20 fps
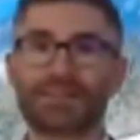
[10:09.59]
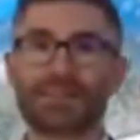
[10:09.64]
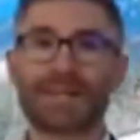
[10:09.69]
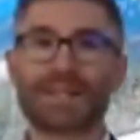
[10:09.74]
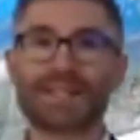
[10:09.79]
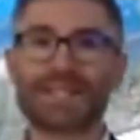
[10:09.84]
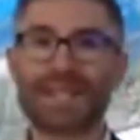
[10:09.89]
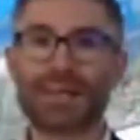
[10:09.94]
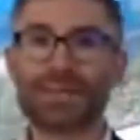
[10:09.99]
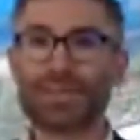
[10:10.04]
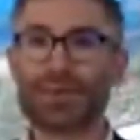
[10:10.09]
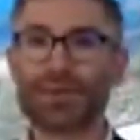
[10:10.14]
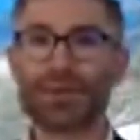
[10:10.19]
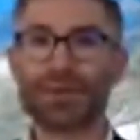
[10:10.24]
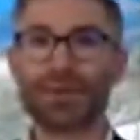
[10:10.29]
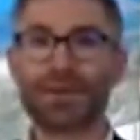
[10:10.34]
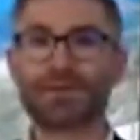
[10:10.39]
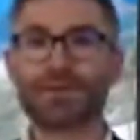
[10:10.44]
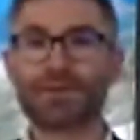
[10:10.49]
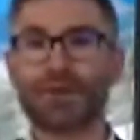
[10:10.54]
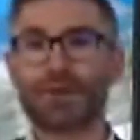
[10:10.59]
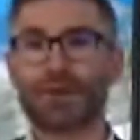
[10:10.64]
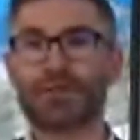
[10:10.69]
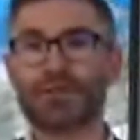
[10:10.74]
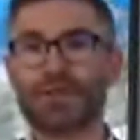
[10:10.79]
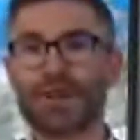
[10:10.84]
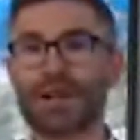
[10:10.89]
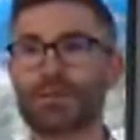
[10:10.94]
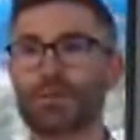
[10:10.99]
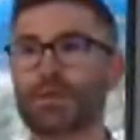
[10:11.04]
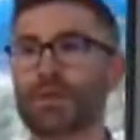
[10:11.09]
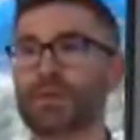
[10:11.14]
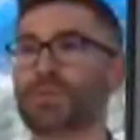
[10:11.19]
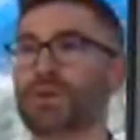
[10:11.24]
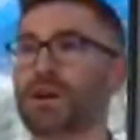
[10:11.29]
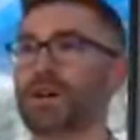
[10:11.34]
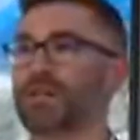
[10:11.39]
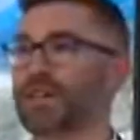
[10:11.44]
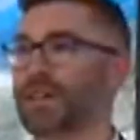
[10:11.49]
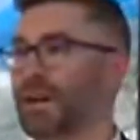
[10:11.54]
But at some point you have to contract with
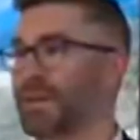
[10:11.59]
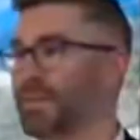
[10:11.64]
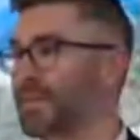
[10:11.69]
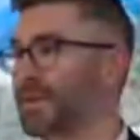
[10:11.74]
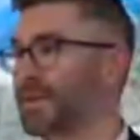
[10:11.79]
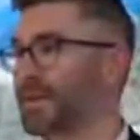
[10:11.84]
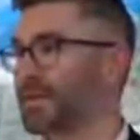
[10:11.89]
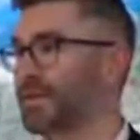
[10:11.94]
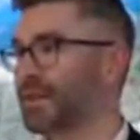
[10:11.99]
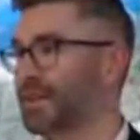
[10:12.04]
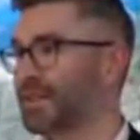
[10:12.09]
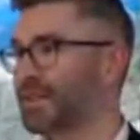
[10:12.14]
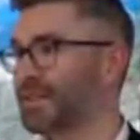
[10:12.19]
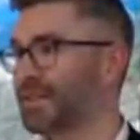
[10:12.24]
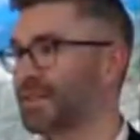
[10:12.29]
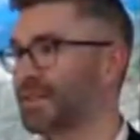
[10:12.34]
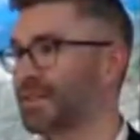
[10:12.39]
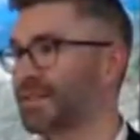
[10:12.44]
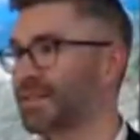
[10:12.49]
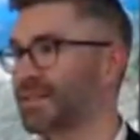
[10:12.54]
a private company, right?